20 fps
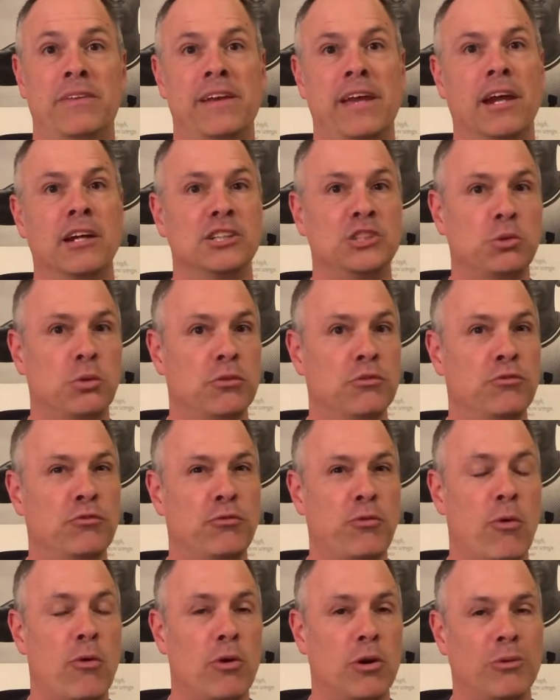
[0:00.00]
the Air Jordan
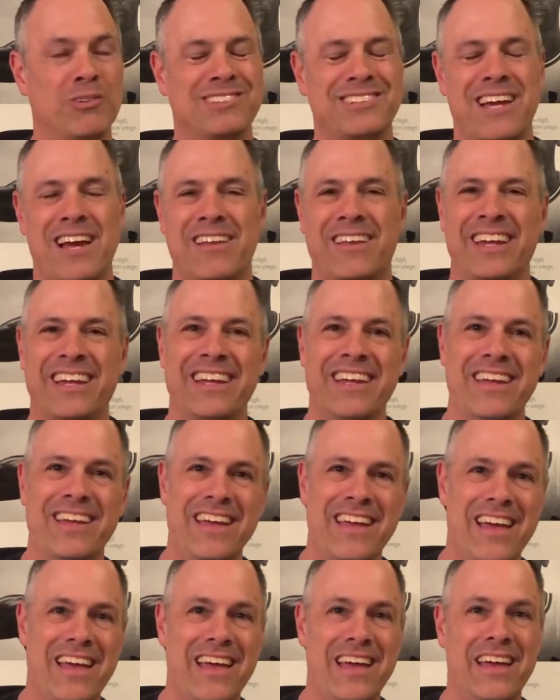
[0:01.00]
4 was kind of like,
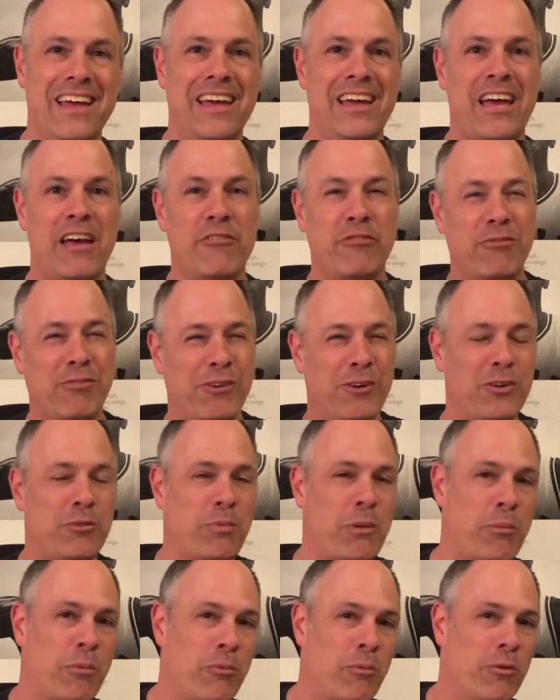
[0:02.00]
at first
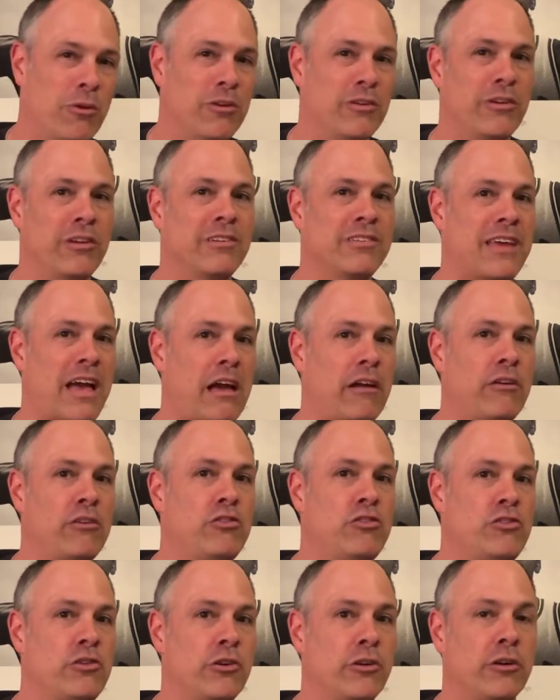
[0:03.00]
people weren't exactly
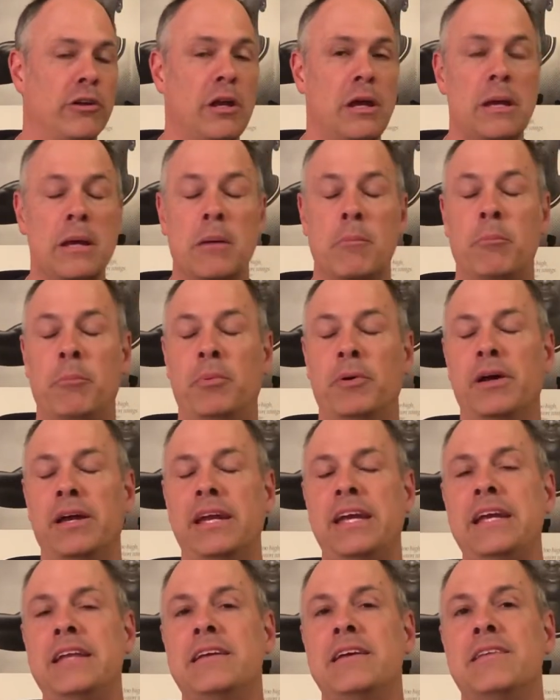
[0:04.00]
sure, but
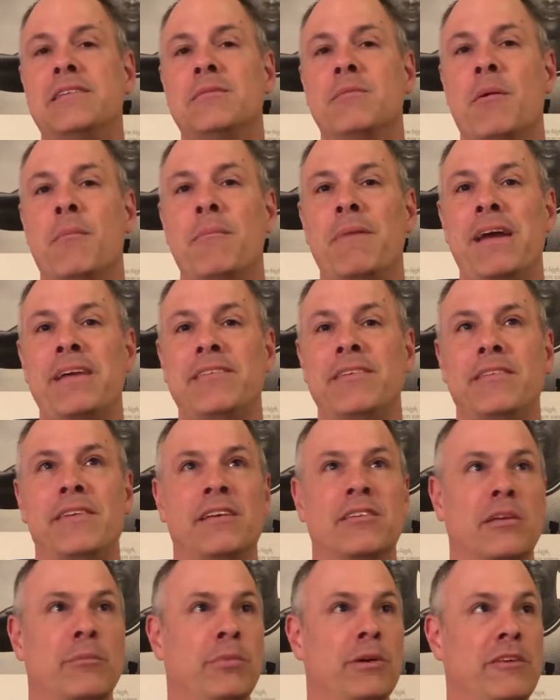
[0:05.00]
he did some amazing
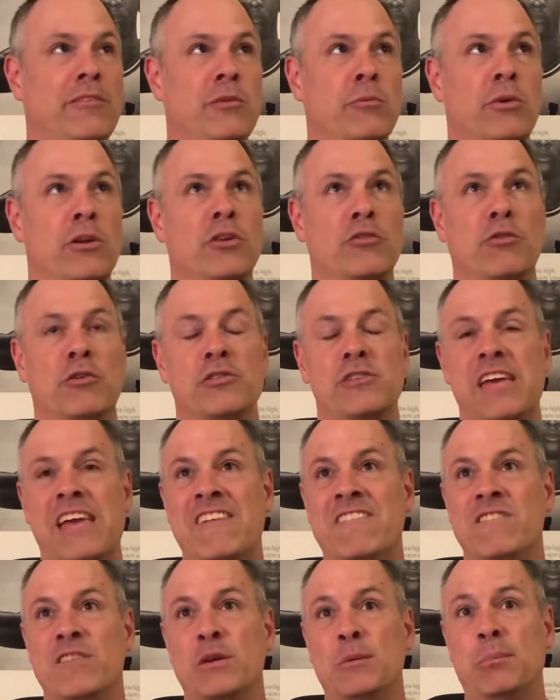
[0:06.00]
things. I believe he won his first
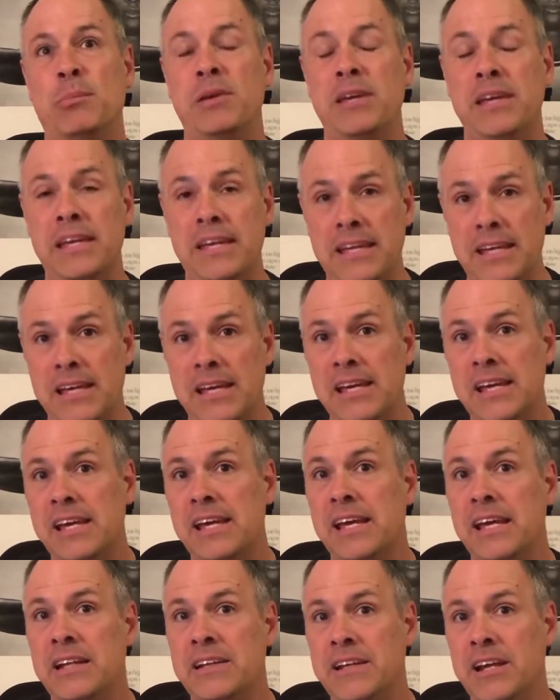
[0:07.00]
MVP
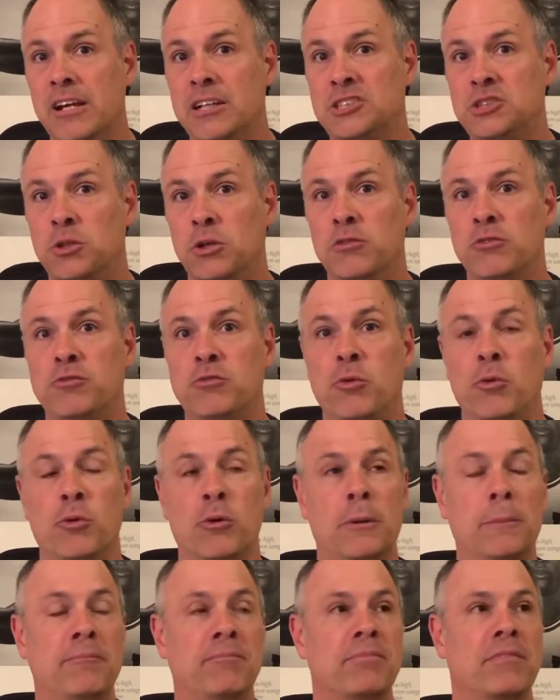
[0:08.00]
in the Air Jordan
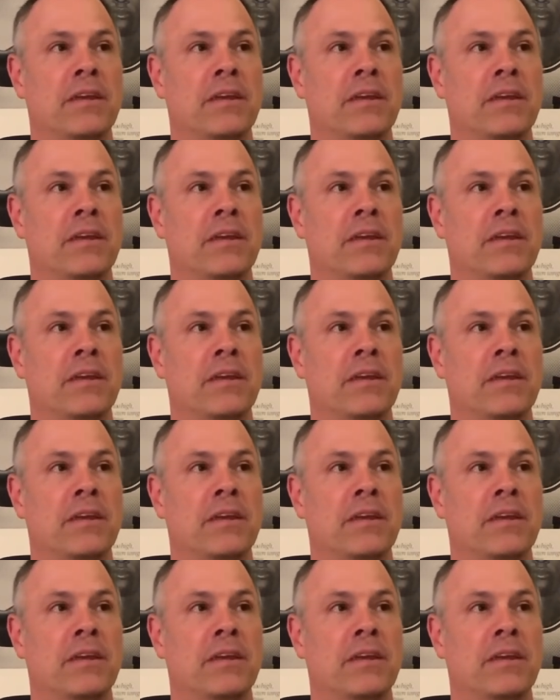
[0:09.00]
4.